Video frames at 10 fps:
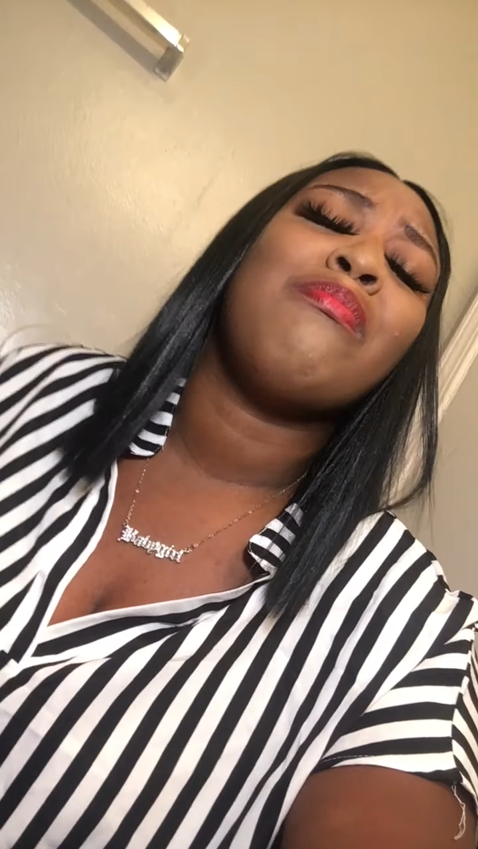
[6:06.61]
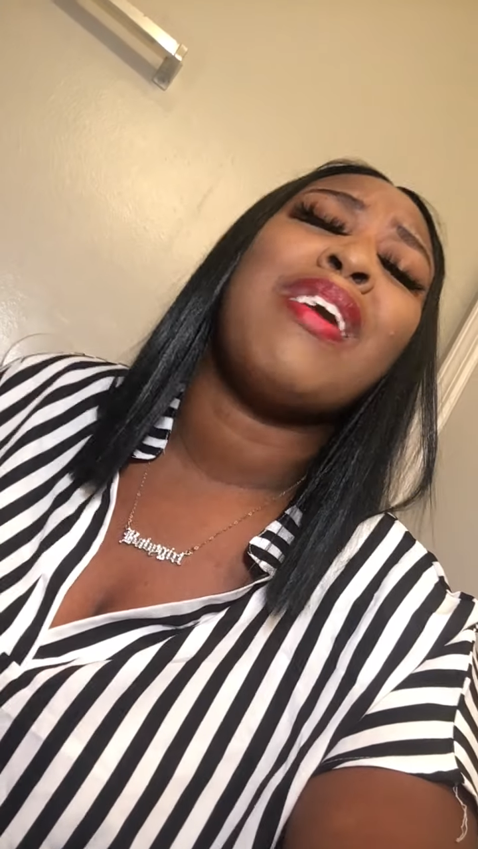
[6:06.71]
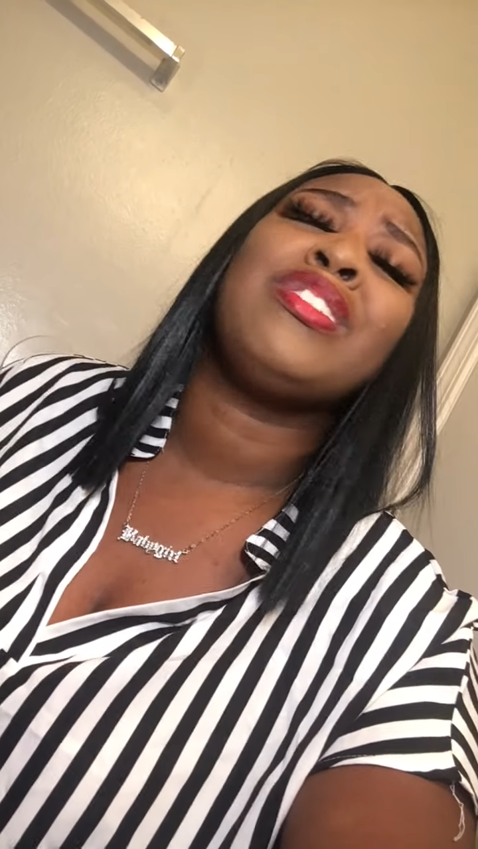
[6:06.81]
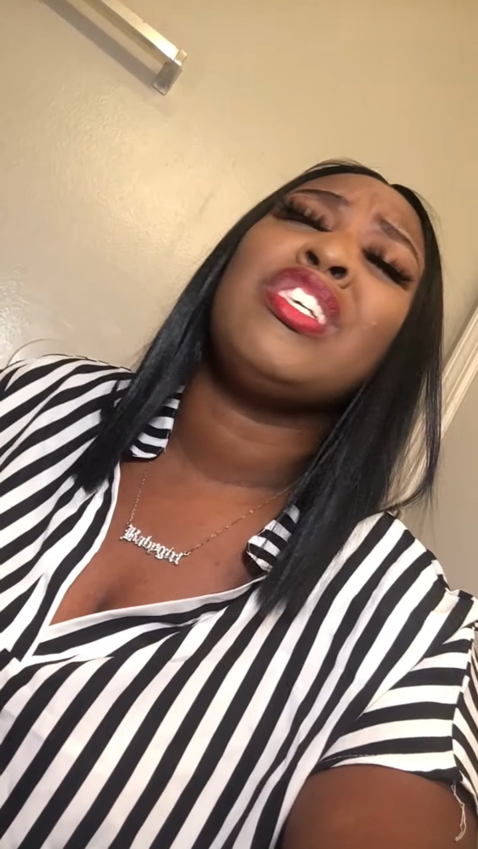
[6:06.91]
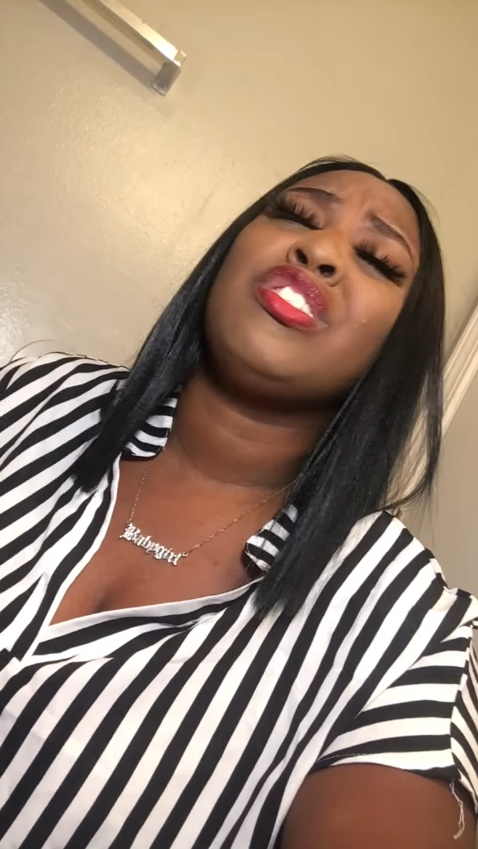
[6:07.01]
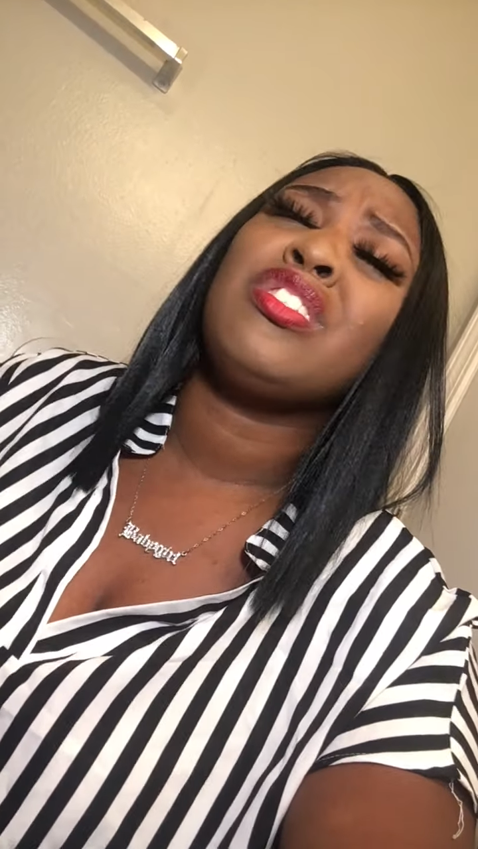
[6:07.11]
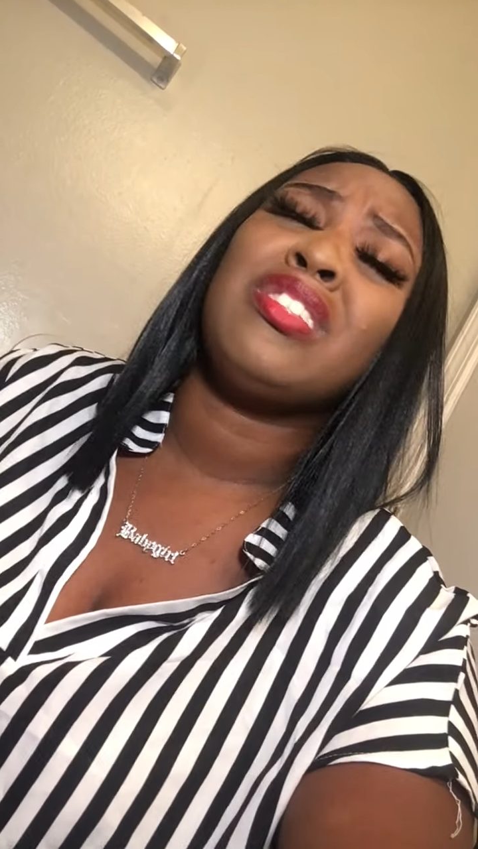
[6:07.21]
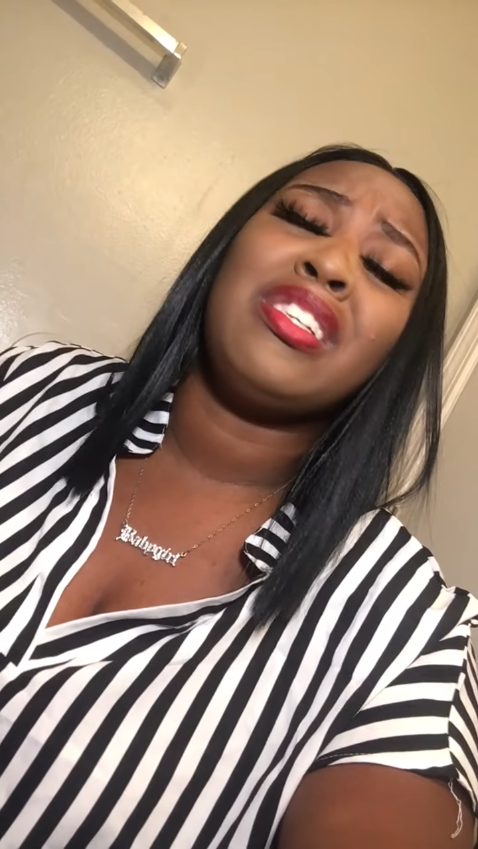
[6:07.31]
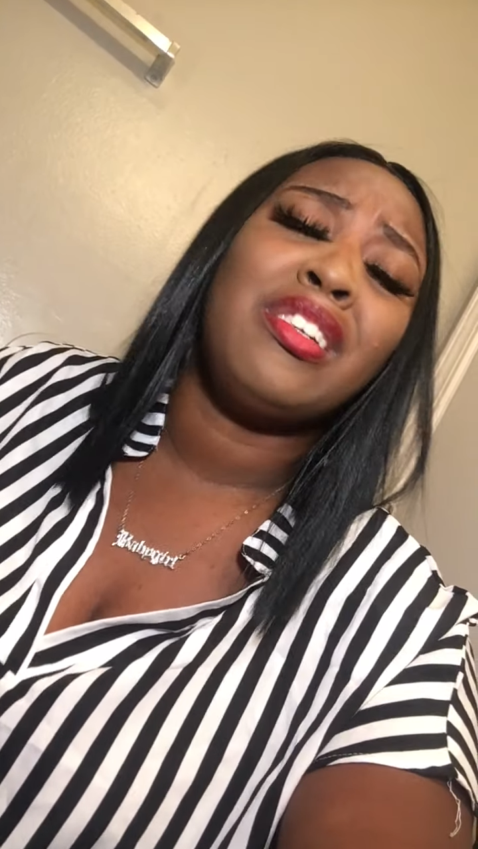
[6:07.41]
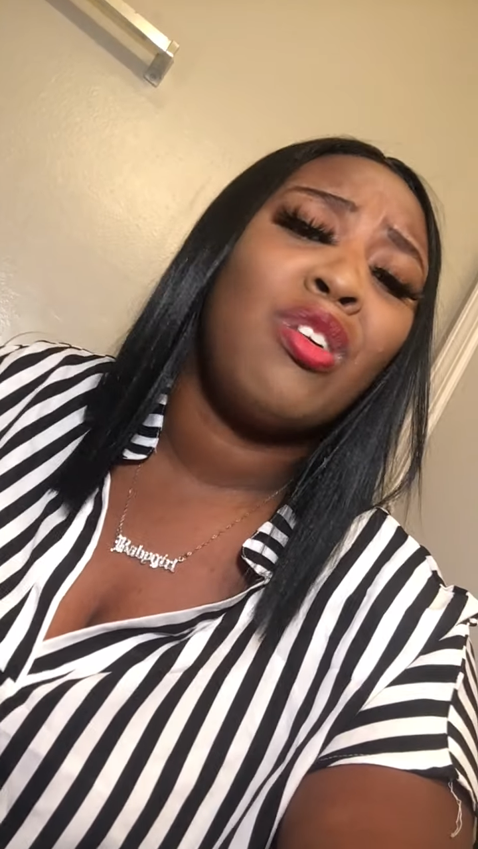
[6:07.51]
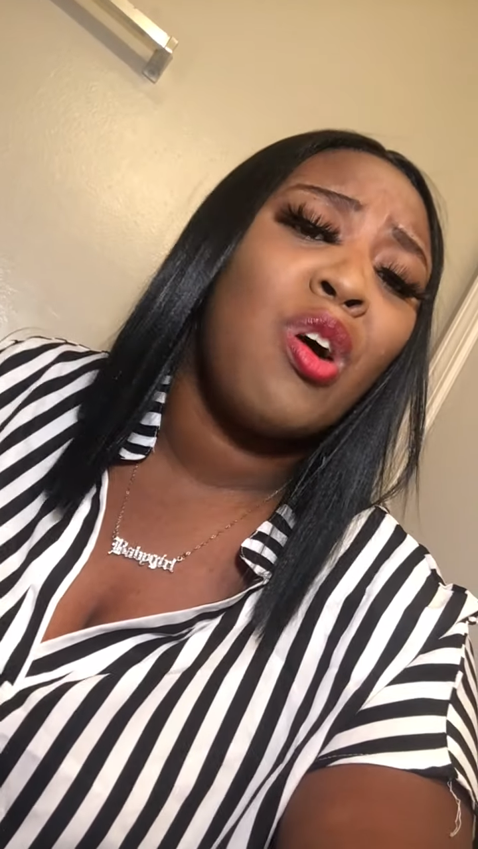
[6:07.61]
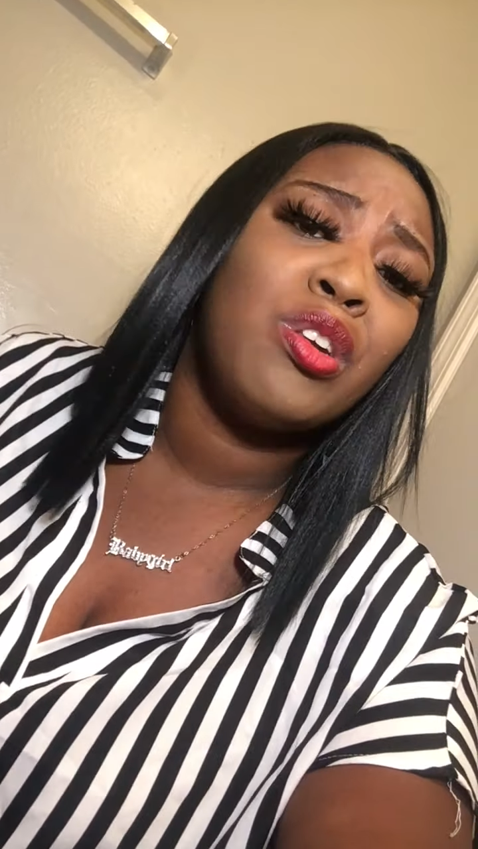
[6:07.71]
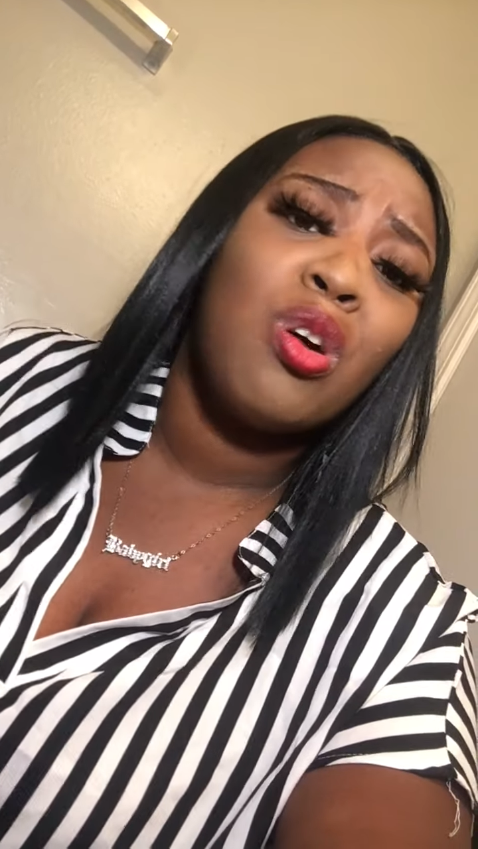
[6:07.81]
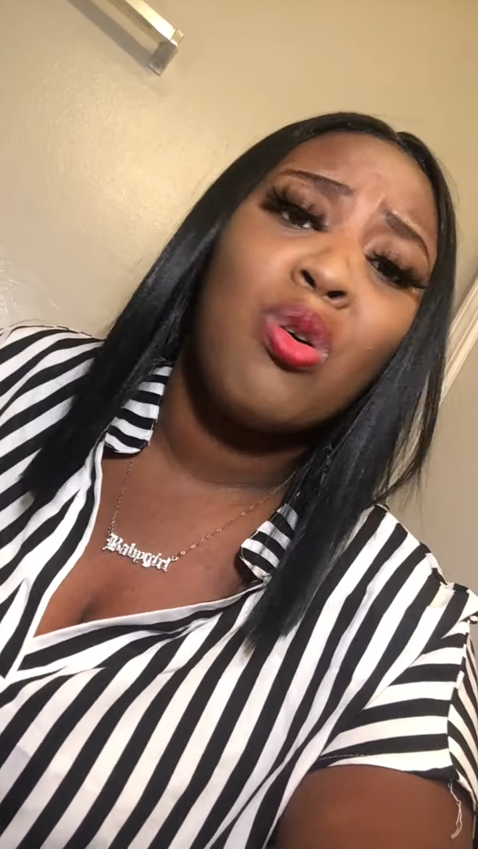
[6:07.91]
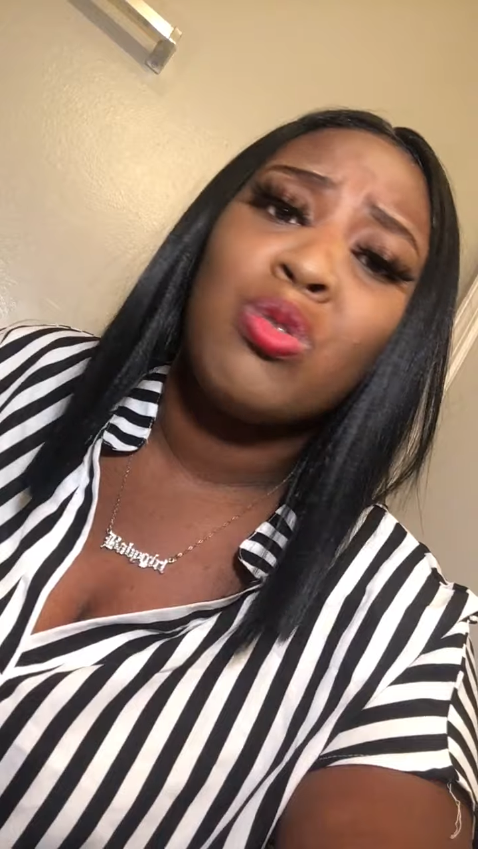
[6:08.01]
my intentions, and the Lord
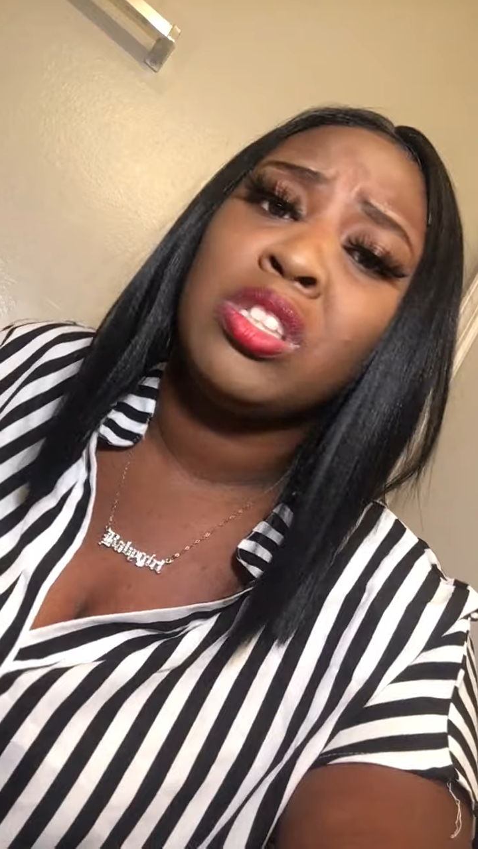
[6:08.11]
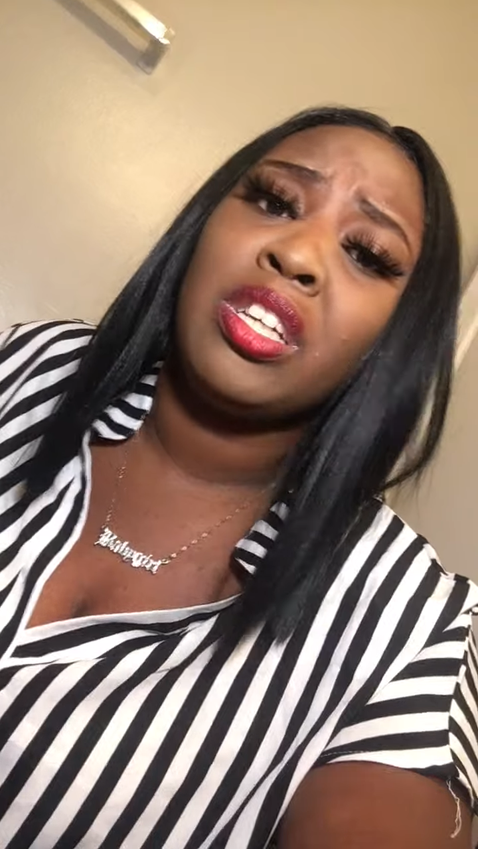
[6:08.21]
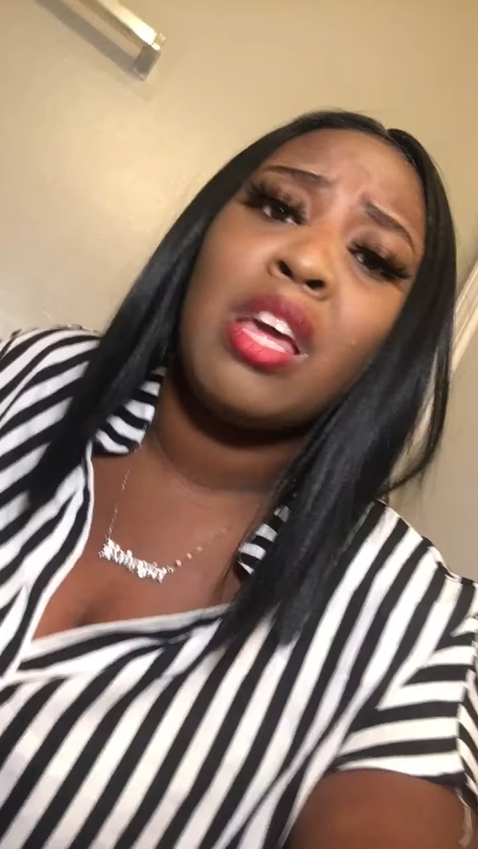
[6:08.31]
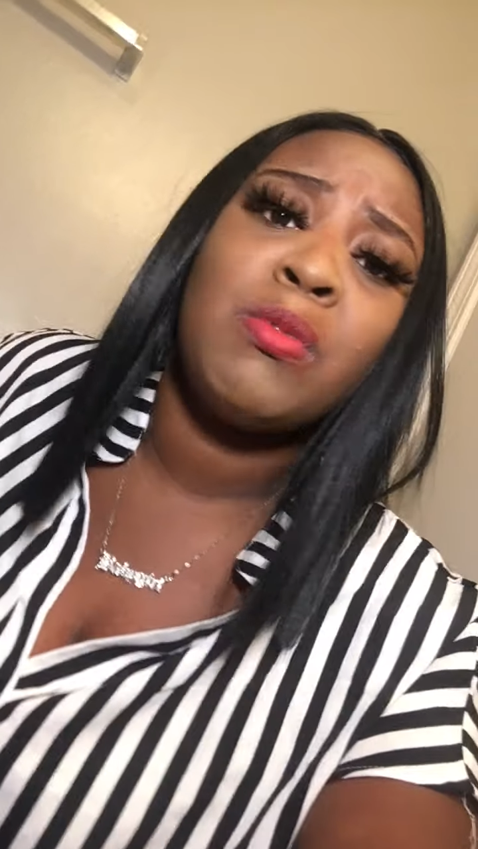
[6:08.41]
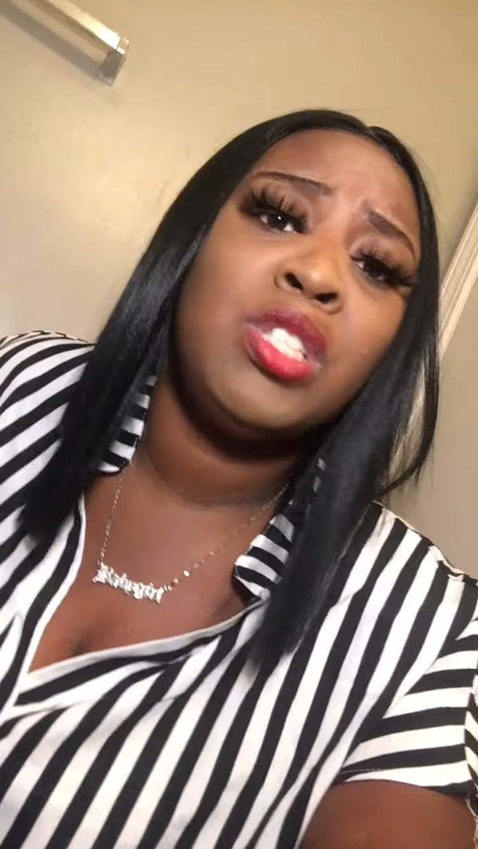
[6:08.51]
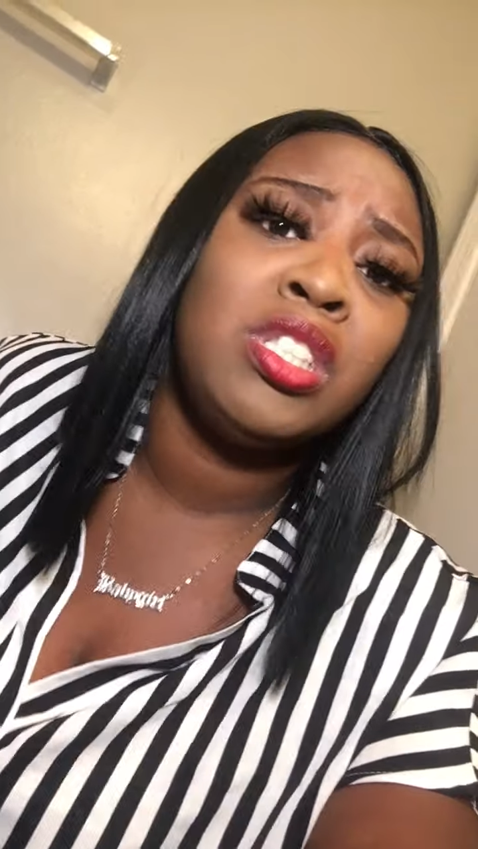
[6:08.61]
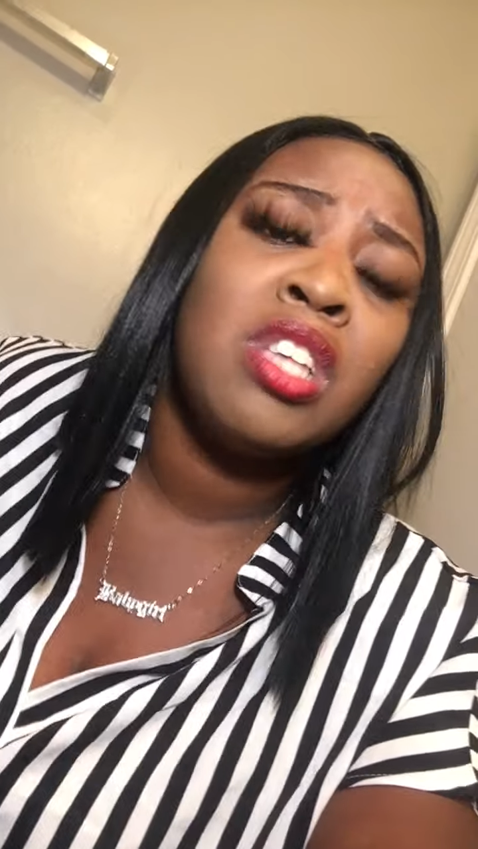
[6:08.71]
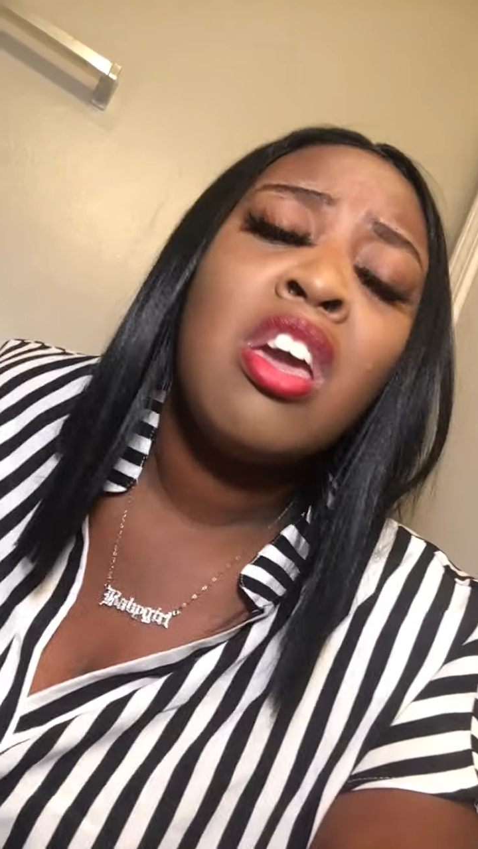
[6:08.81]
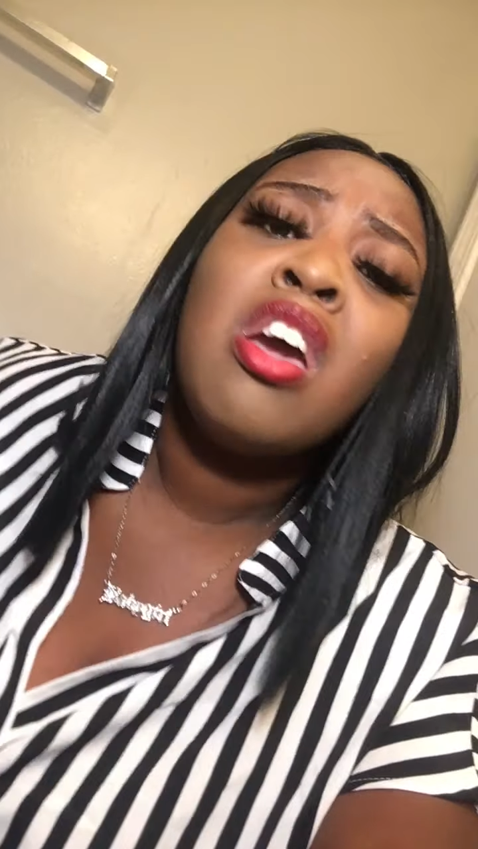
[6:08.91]
knows, in the name of Jesus,